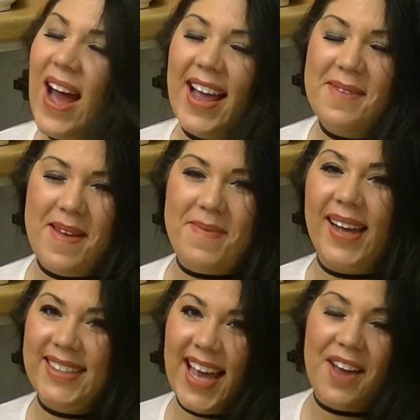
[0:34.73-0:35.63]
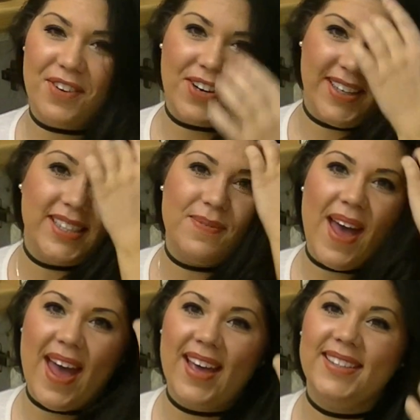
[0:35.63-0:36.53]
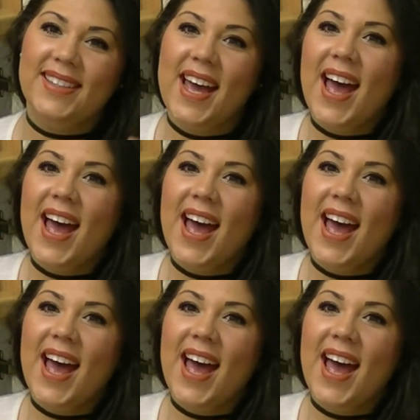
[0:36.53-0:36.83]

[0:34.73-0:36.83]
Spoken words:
like a bit messy over Christmas.